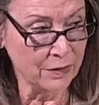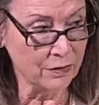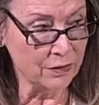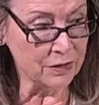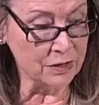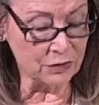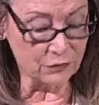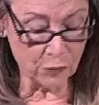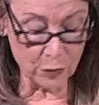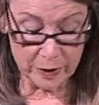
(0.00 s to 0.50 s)

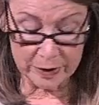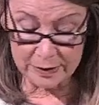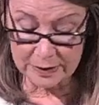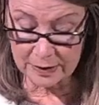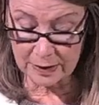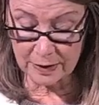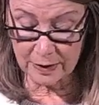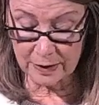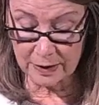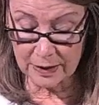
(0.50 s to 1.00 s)
This
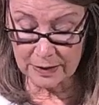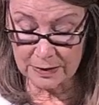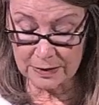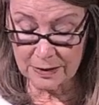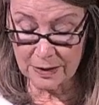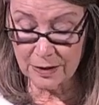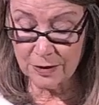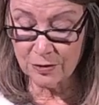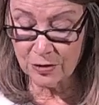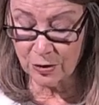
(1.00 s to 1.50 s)
voice can
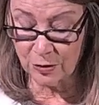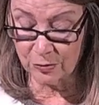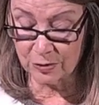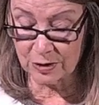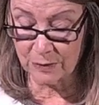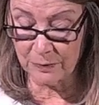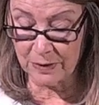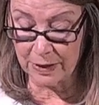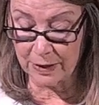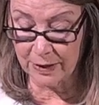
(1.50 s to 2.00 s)
continue
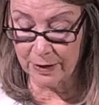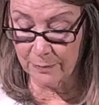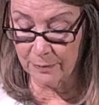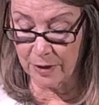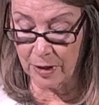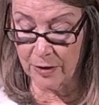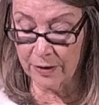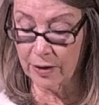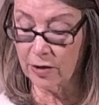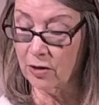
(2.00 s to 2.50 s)
to become
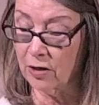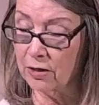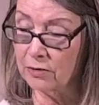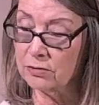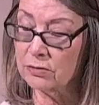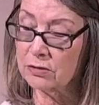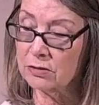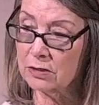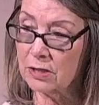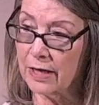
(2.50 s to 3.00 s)

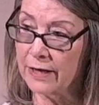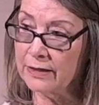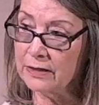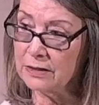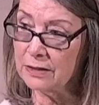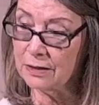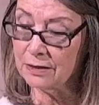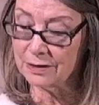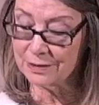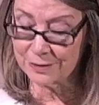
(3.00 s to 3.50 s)
unconscious
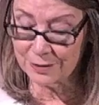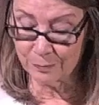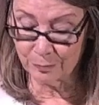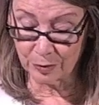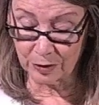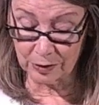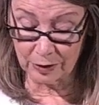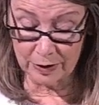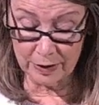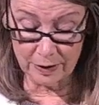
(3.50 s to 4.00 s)
ideas and
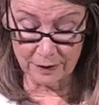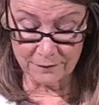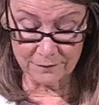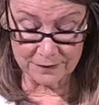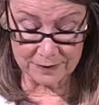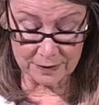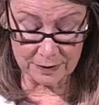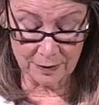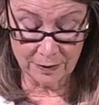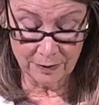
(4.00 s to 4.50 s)

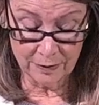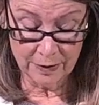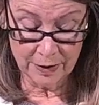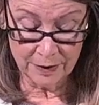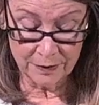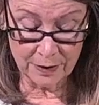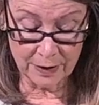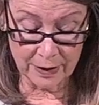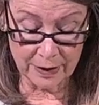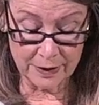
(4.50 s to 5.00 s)
beliefs
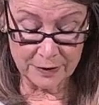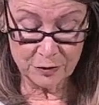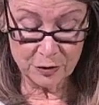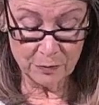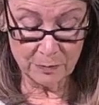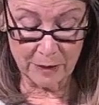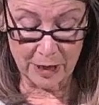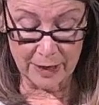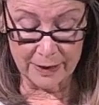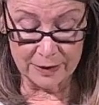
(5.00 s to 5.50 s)
that
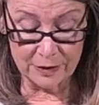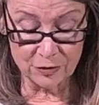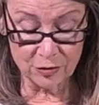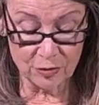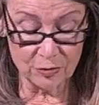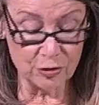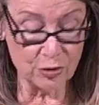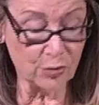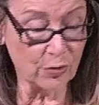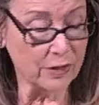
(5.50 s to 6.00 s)
undermine
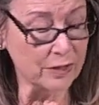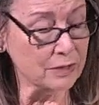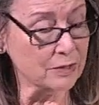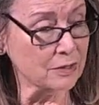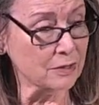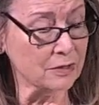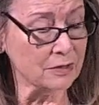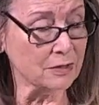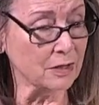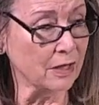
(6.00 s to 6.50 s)
your
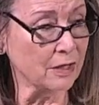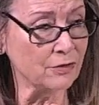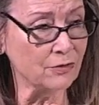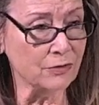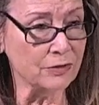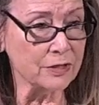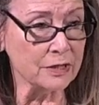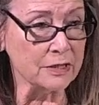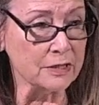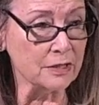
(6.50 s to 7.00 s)
choices and
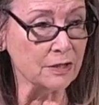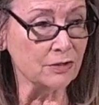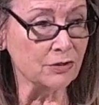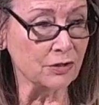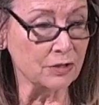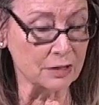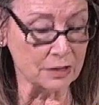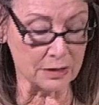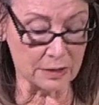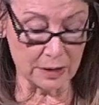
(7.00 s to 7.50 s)
your
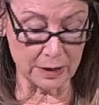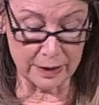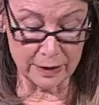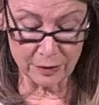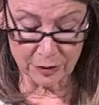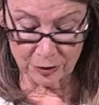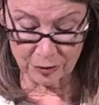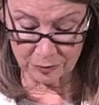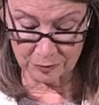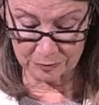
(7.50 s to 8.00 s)
decisions
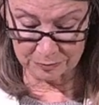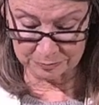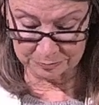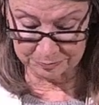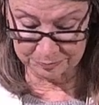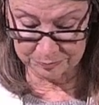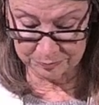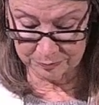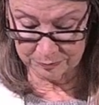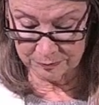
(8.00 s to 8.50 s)
later.
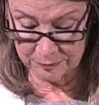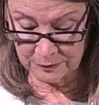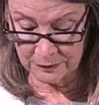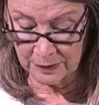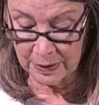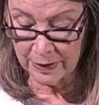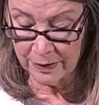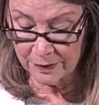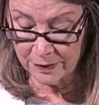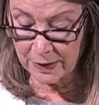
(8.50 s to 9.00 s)

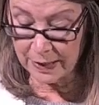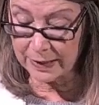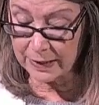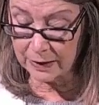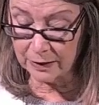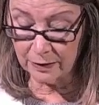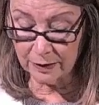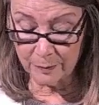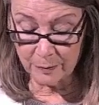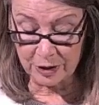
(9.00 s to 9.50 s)
They
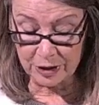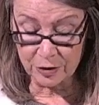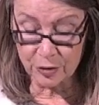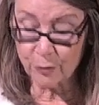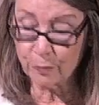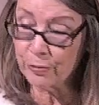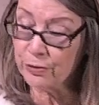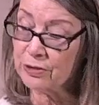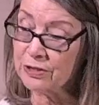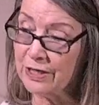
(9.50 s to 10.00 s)
can limit
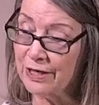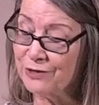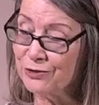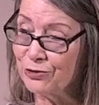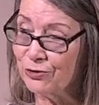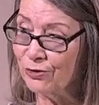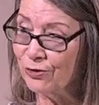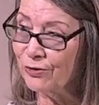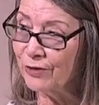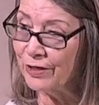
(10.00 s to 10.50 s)
your
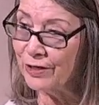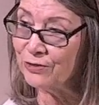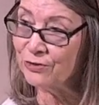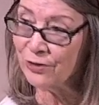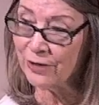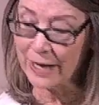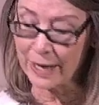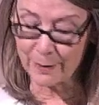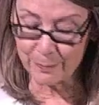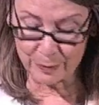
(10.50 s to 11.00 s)
potential and
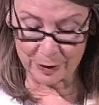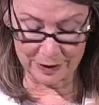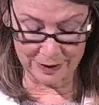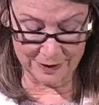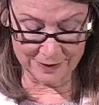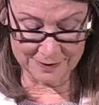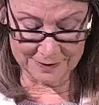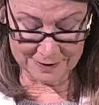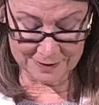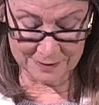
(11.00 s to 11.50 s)
your
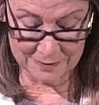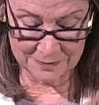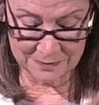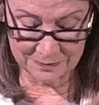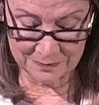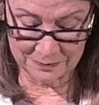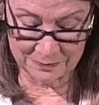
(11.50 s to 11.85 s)
happiness.